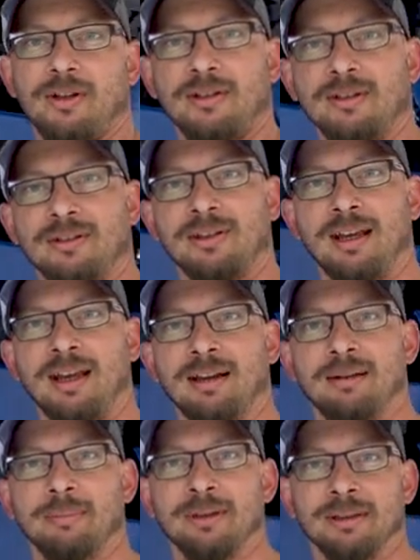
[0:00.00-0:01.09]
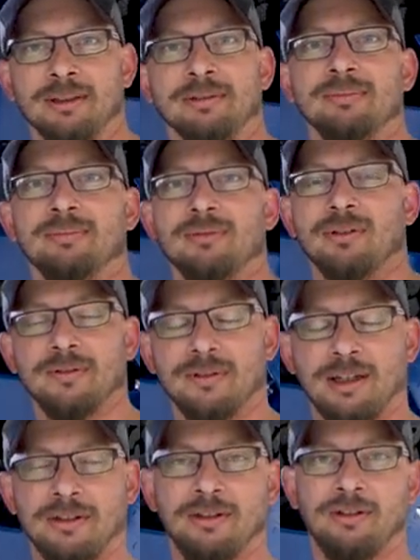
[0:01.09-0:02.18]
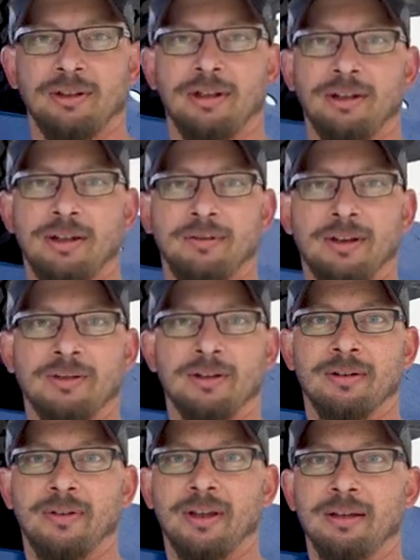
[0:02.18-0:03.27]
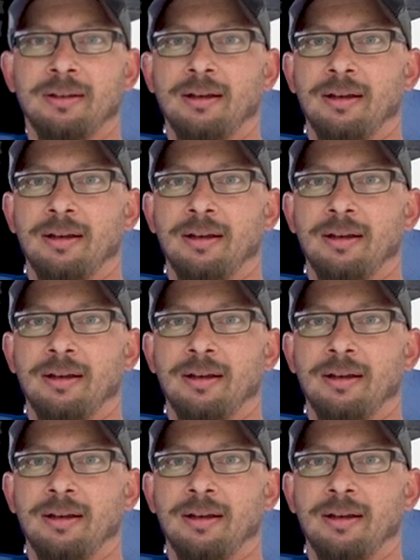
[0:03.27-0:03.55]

Justin Stang. I'm a service technician here at Advanced RV.